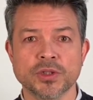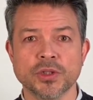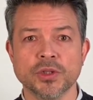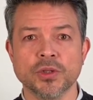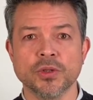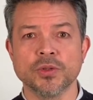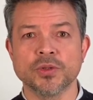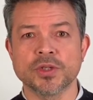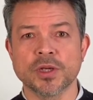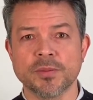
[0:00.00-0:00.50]

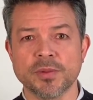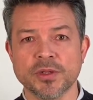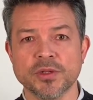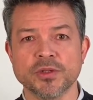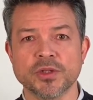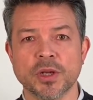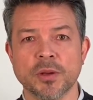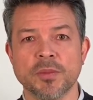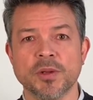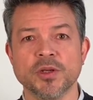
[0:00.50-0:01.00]

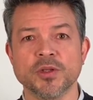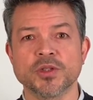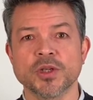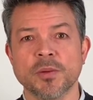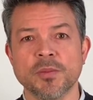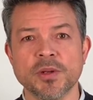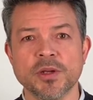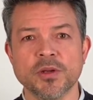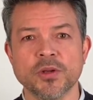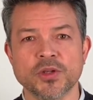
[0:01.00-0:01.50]

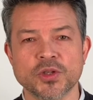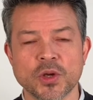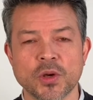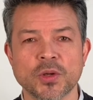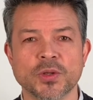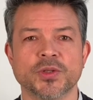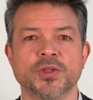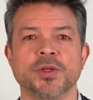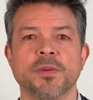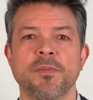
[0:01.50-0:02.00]

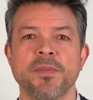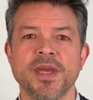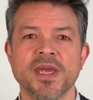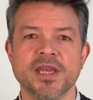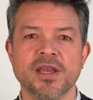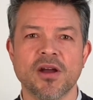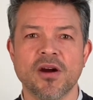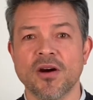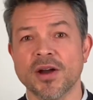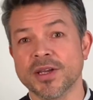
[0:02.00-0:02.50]

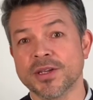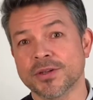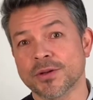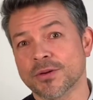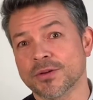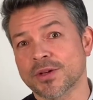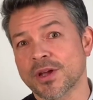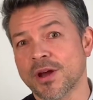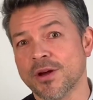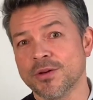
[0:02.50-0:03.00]

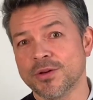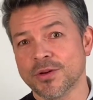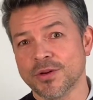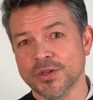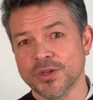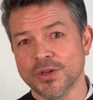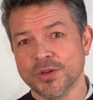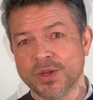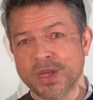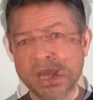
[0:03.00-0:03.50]

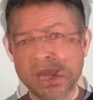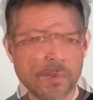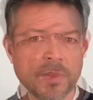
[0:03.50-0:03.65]
www.peakai.co.uk,